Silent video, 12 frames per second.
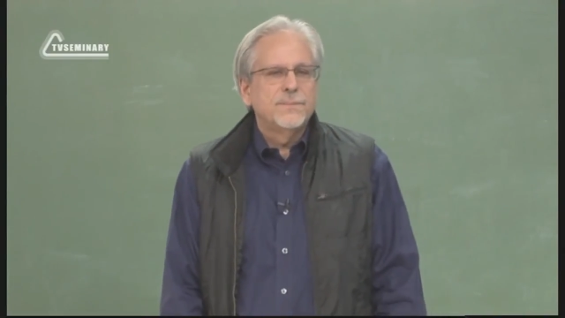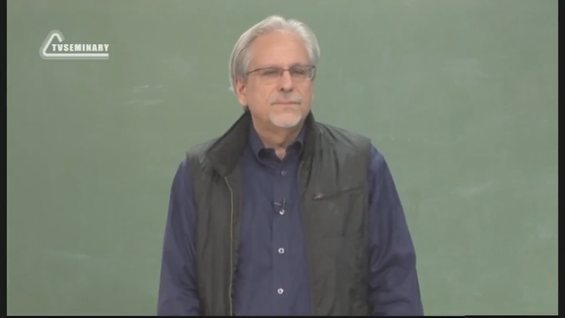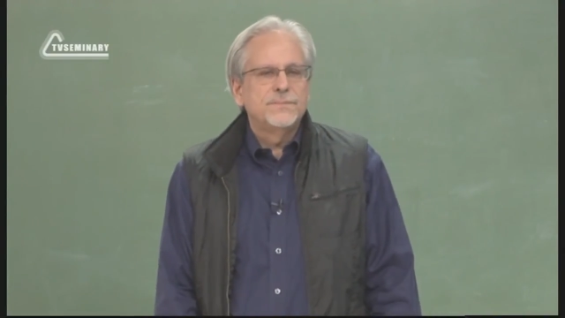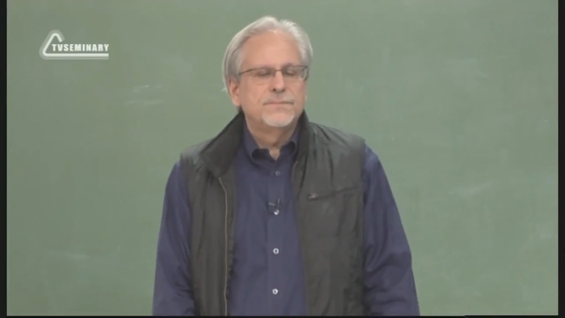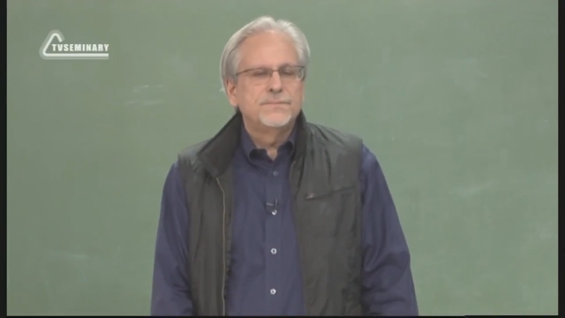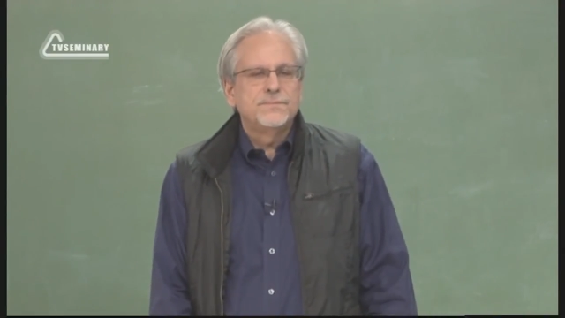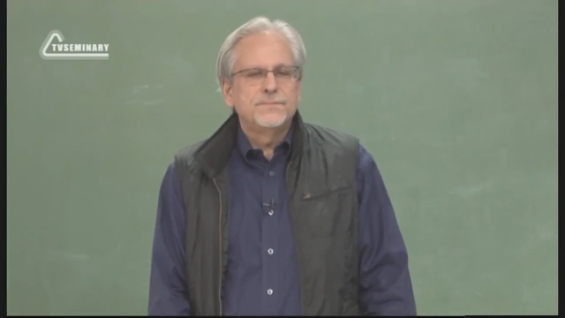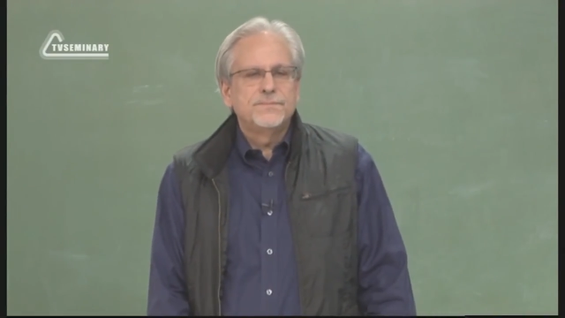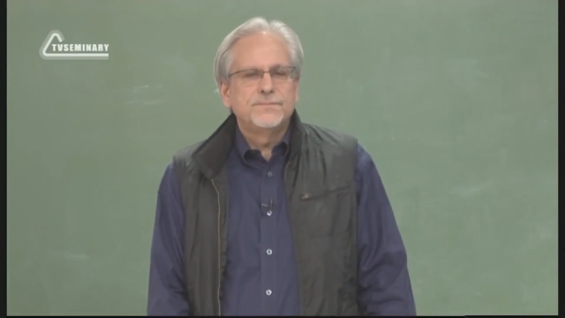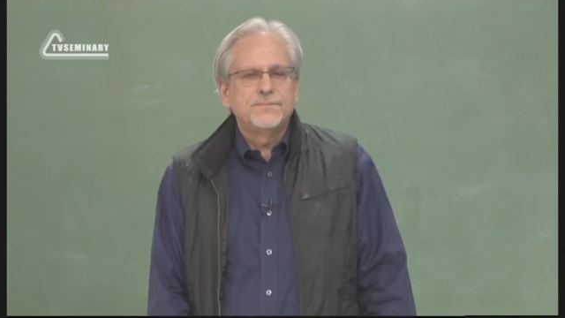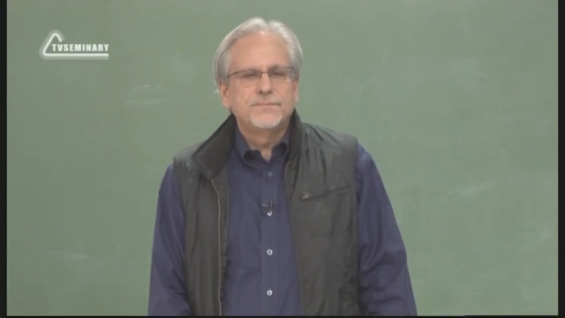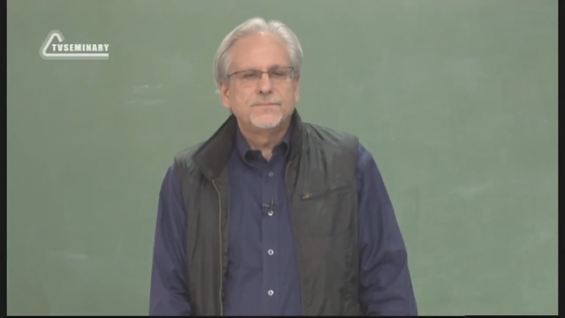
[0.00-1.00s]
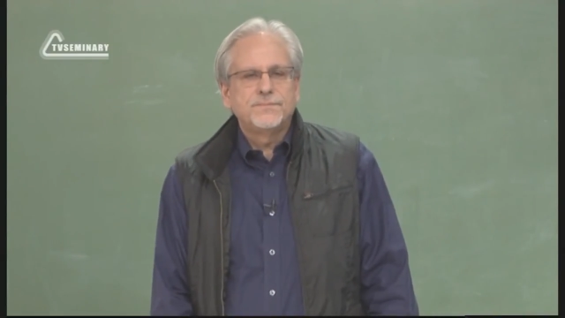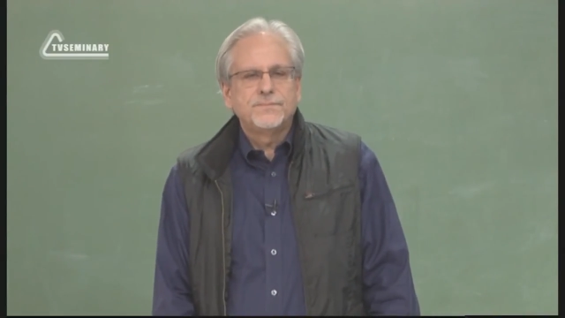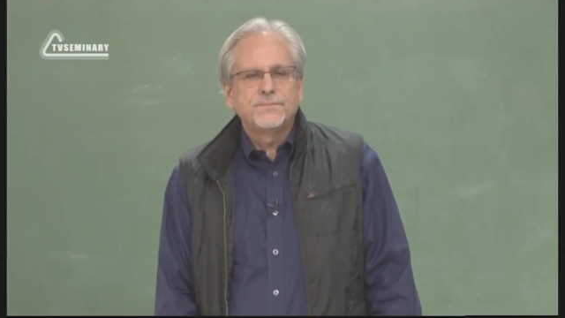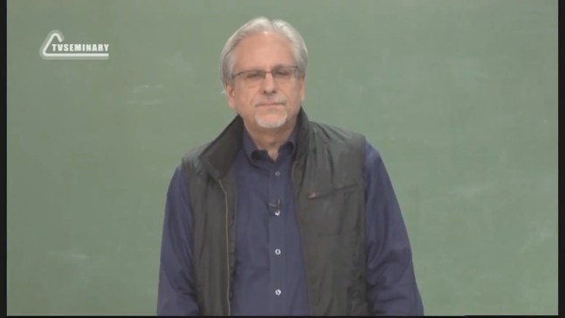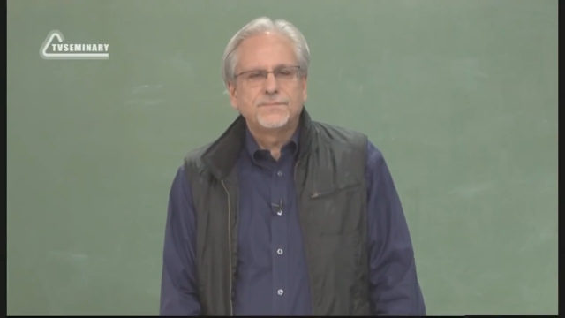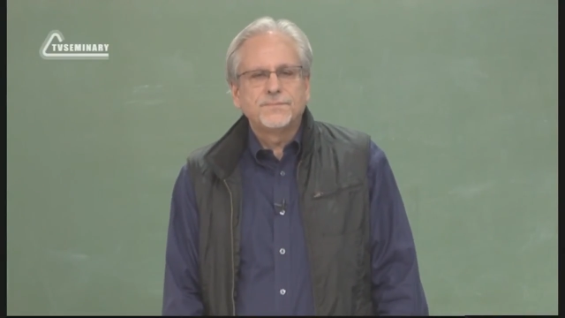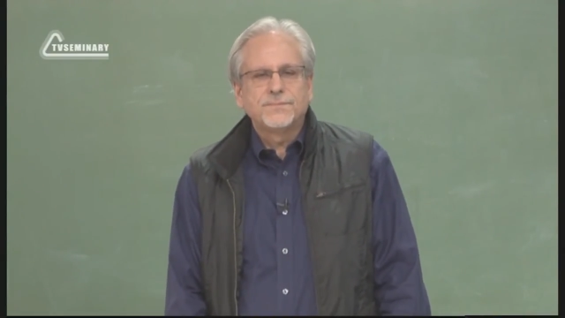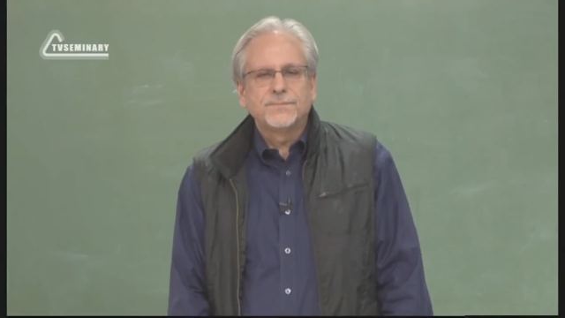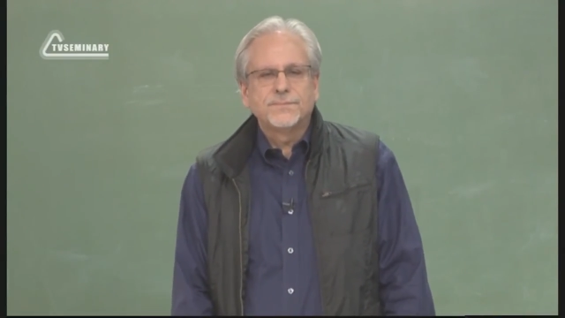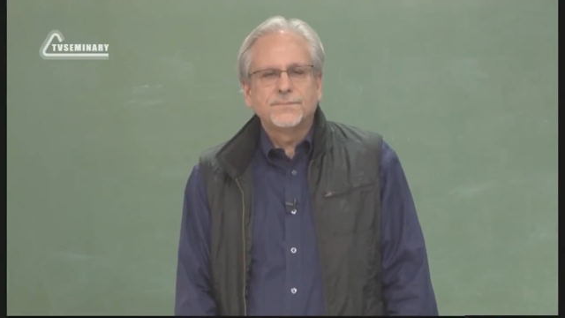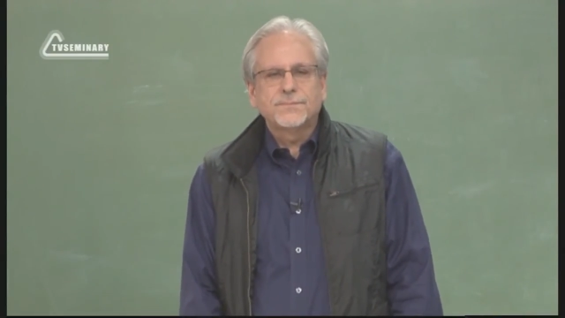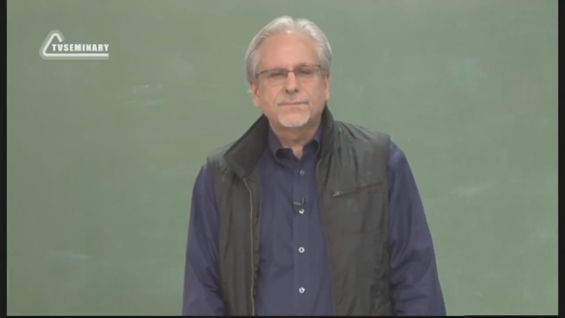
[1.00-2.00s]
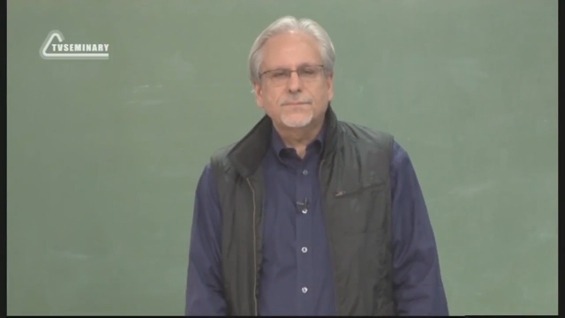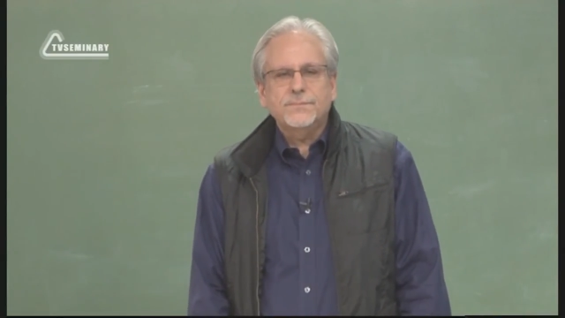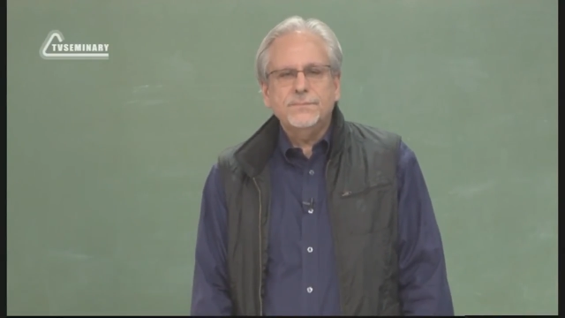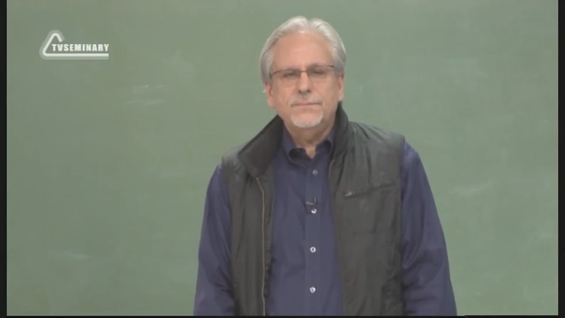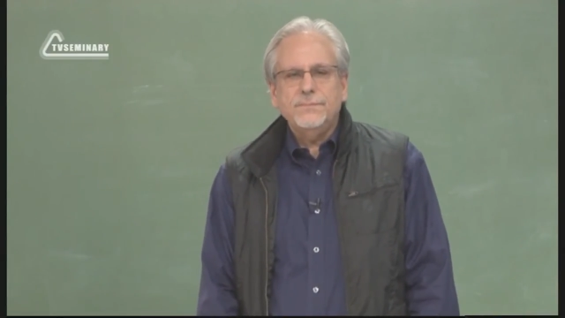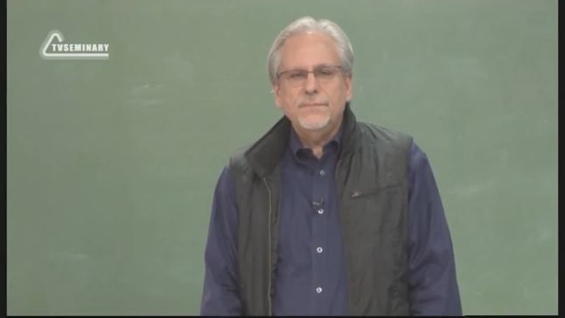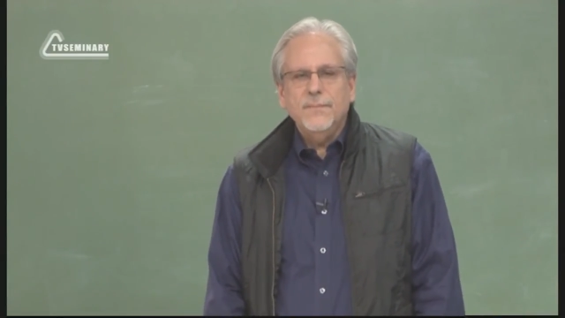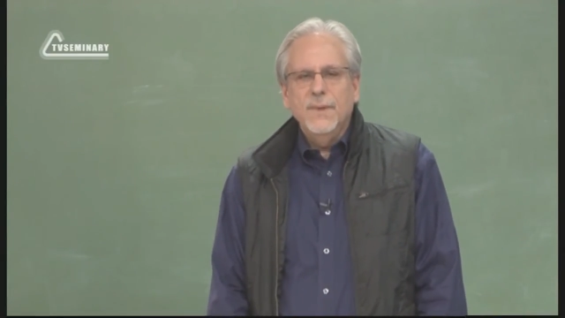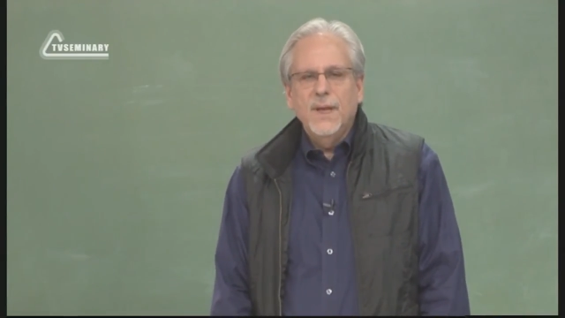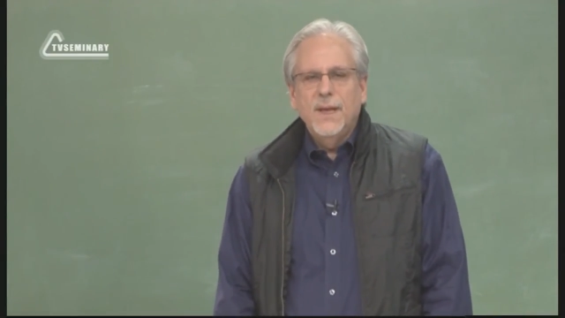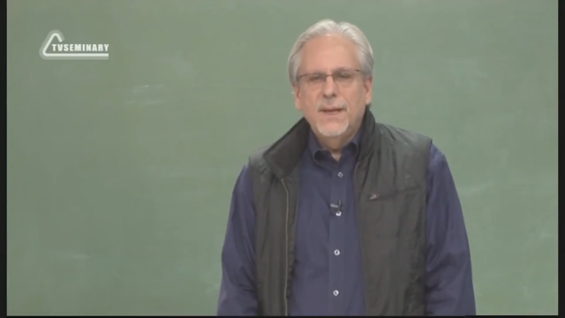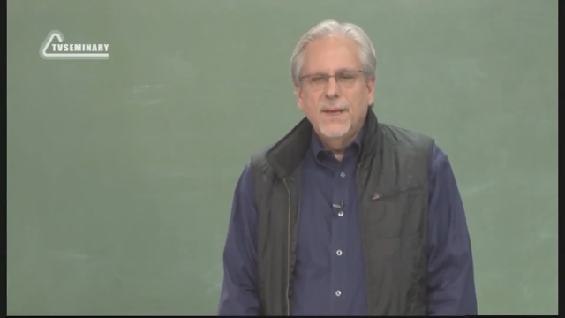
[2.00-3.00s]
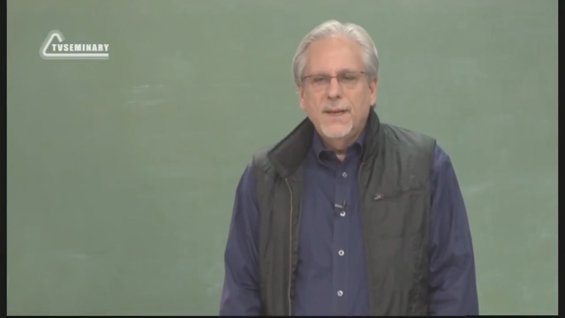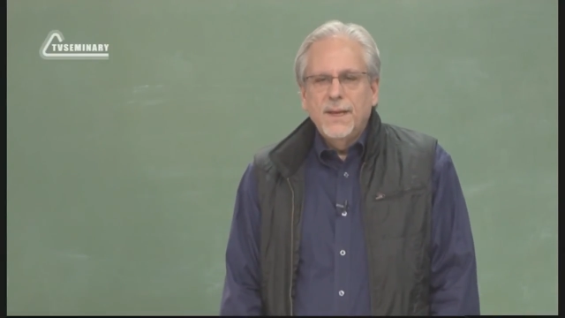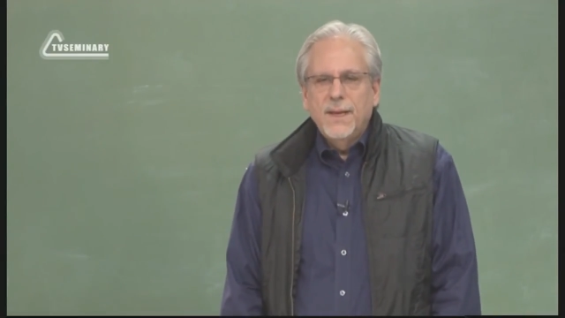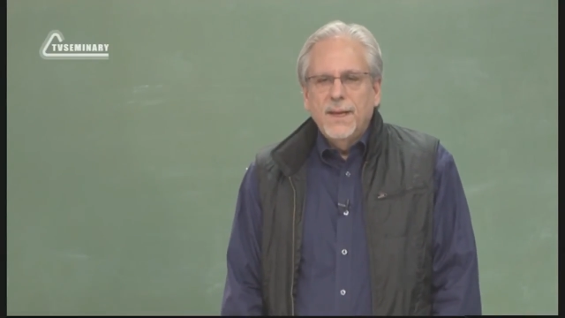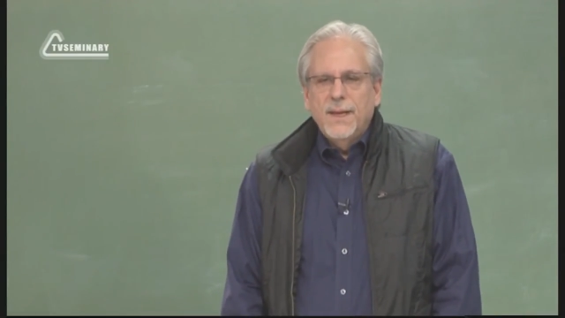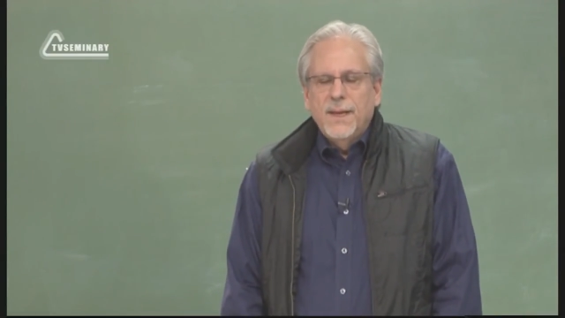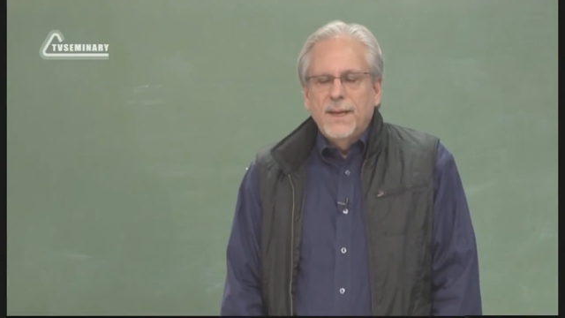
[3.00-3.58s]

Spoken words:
(no one is talking)